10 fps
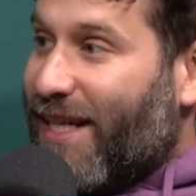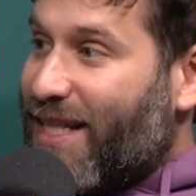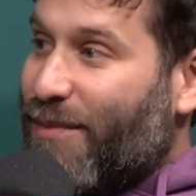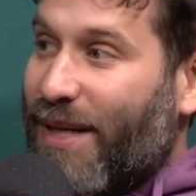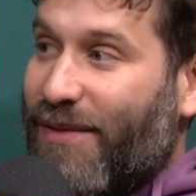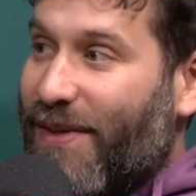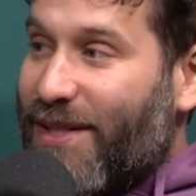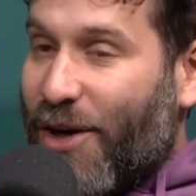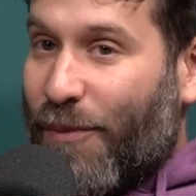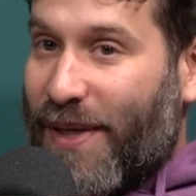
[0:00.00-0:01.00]
He's a bit of a
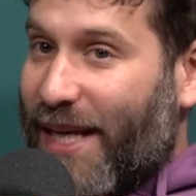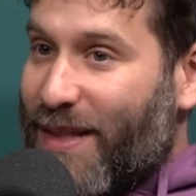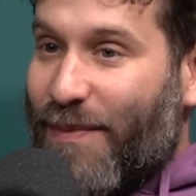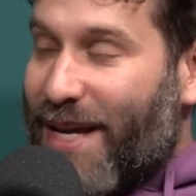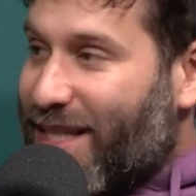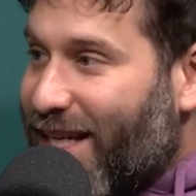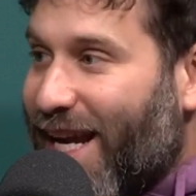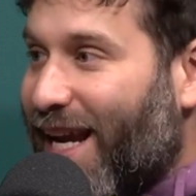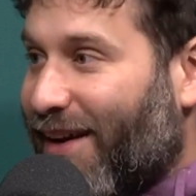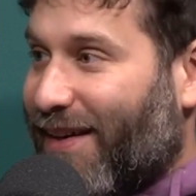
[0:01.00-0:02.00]
dope. He has messy
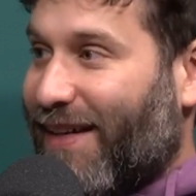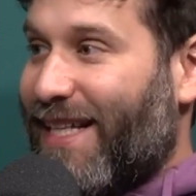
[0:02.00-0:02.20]
hair. It